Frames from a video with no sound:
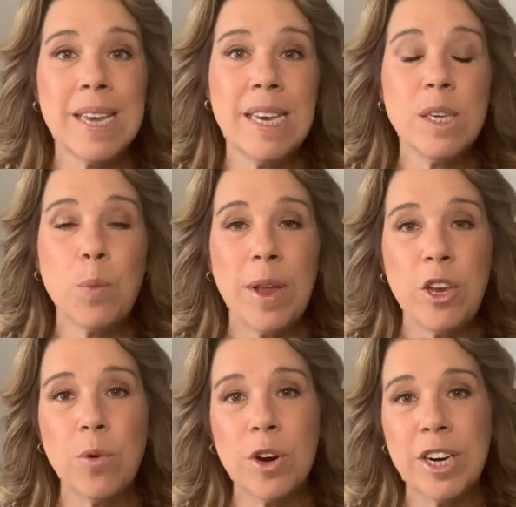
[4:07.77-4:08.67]
is when
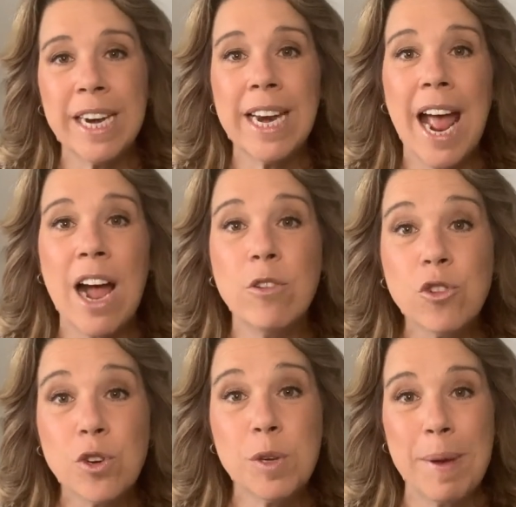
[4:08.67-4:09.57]
you are in an
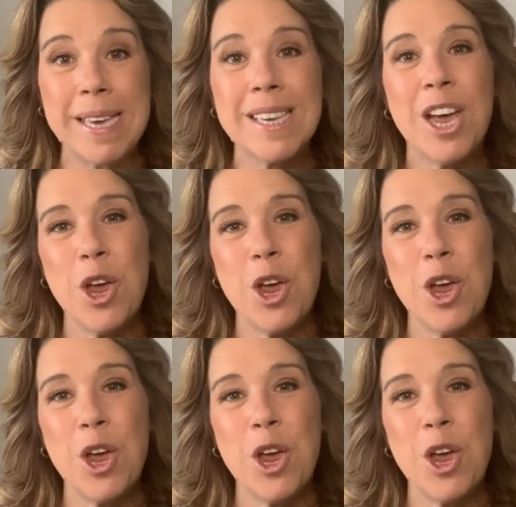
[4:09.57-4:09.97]
outdoor space